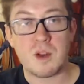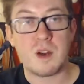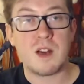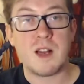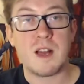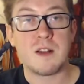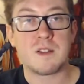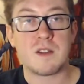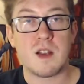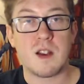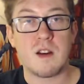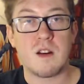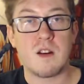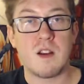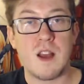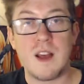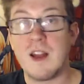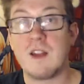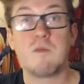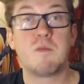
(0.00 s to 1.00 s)
it out there
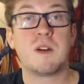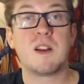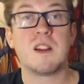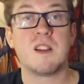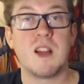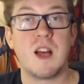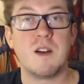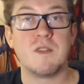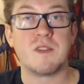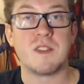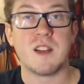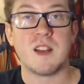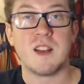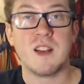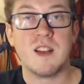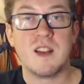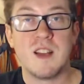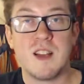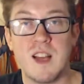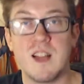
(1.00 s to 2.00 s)
and everybody loves it.
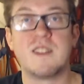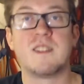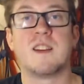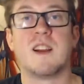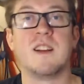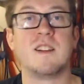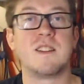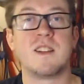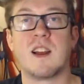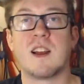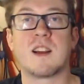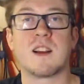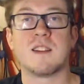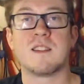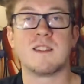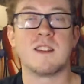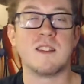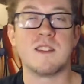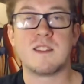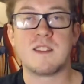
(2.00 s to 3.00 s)
It's like a
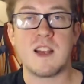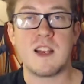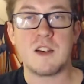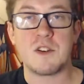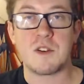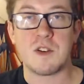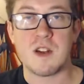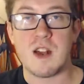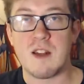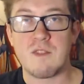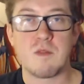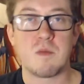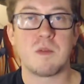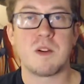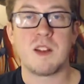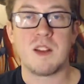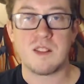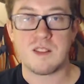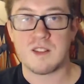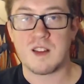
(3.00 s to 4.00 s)
sensation. Everybody
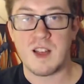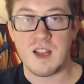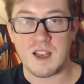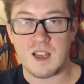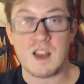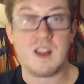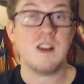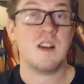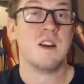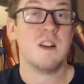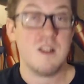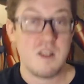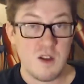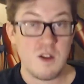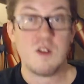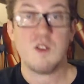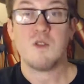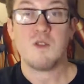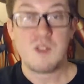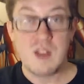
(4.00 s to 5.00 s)
is like,
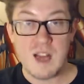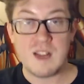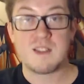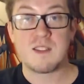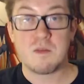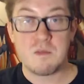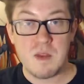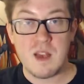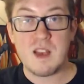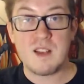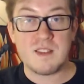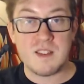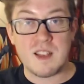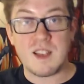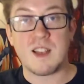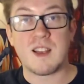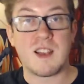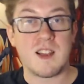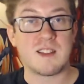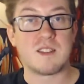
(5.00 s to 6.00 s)
that's amazing.
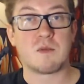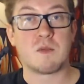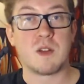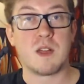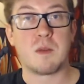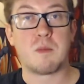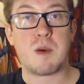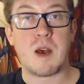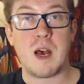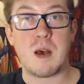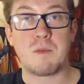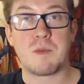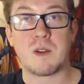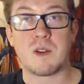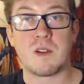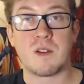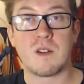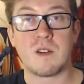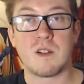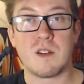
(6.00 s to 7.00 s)
It gets really
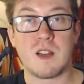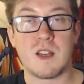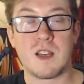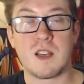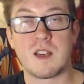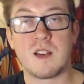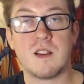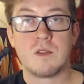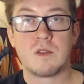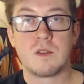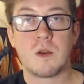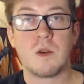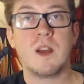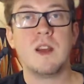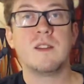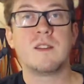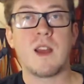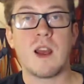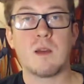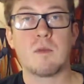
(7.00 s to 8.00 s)
popular. Like, so
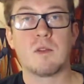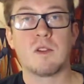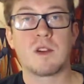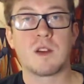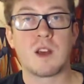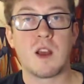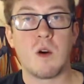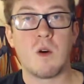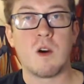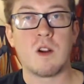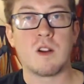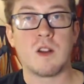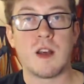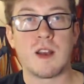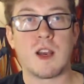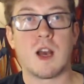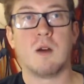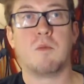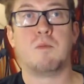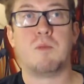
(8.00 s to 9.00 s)
he's able to go on like
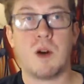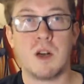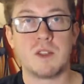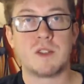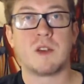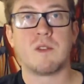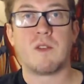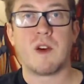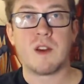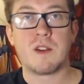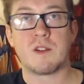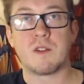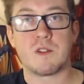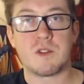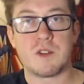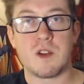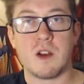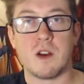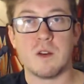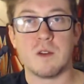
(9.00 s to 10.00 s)
a bunch of other
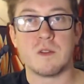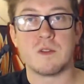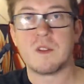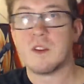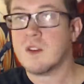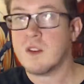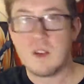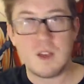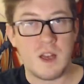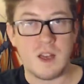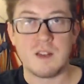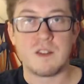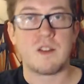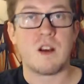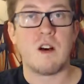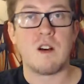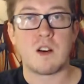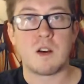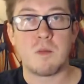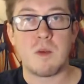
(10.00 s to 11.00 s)
shows and
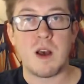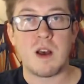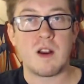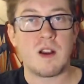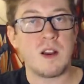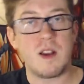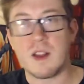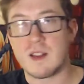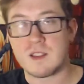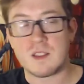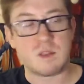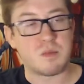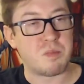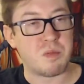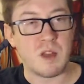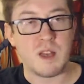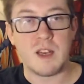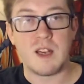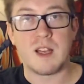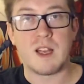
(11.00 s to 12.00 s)
talk about it,
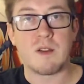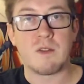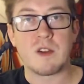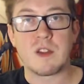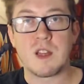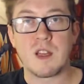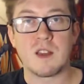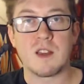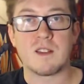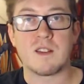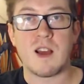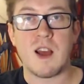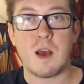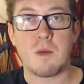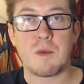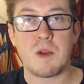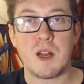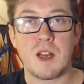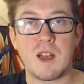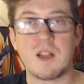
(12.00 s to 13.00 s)
explaining everything that's
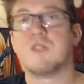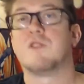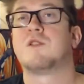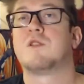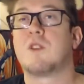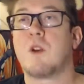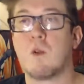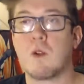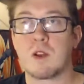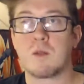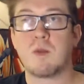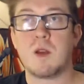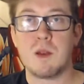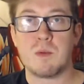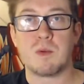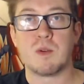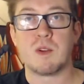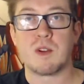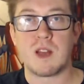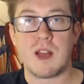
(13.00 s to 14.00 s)
happening and showing
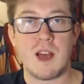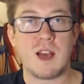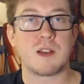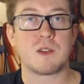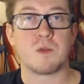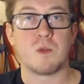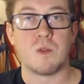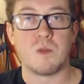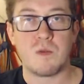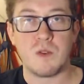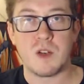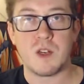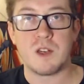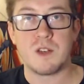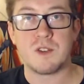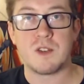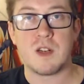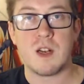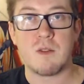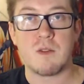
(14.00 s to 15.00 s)
people the actual
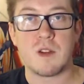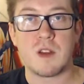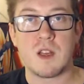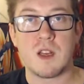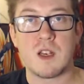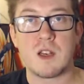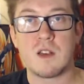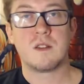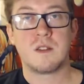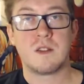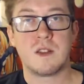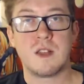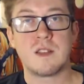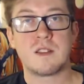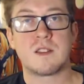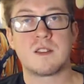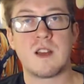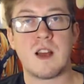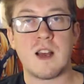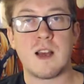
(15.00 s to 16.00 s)
footage and everything. This
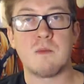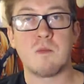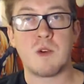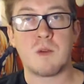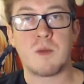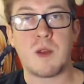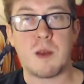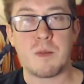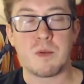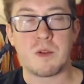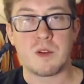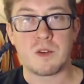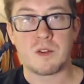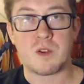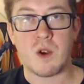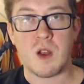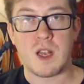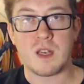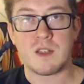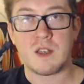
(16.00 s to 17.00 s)
time when people are
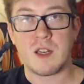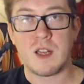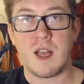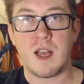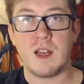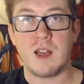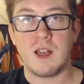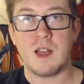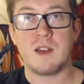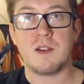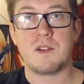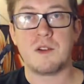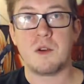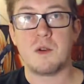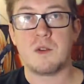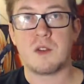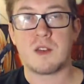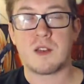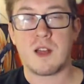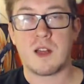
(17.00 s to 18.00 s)
trying to get into
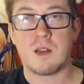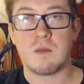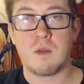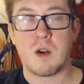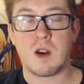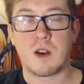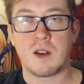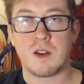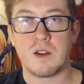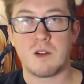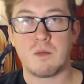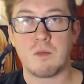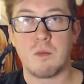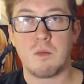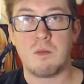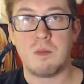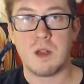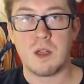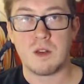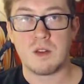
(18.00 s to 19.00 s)
the telemarketer
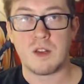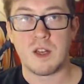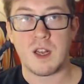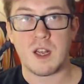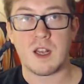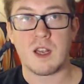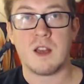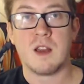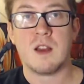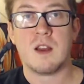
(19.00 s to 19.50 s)
building,